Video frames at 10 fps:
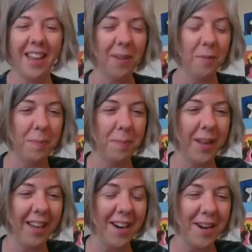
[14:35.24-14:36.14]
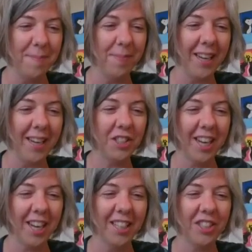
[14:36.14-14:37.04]
it would be as
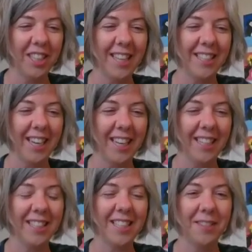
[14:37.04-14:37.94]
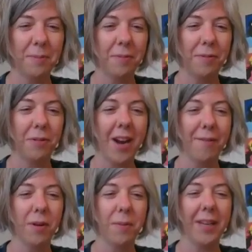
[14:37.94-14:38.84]
challenging as it is to
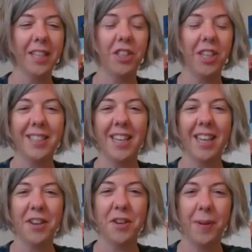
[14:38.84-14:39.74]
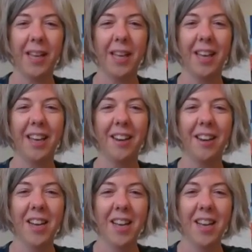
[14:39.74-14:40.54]
forever be adjusting and tweaking and